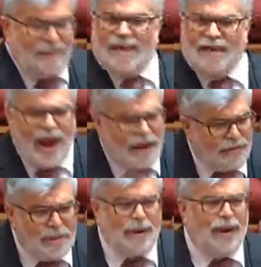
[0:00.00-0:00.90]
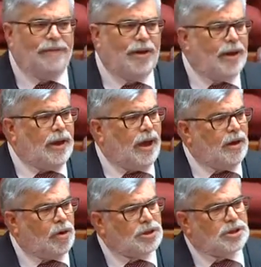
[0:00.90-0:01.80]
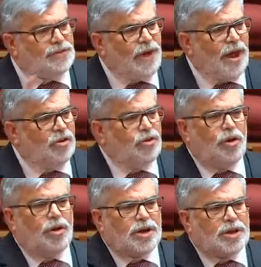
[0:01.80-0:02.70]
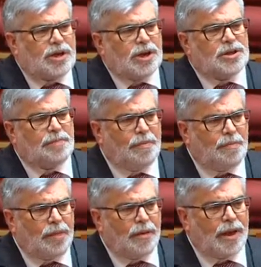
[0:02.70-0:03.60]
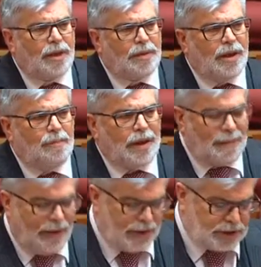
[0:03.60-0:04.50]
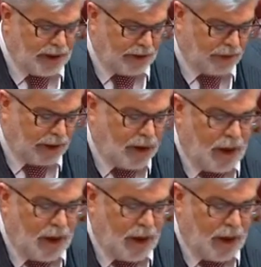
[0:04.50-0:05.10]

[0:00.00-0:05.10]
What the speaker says: let every benefit, of course, has flowed through the people of this country.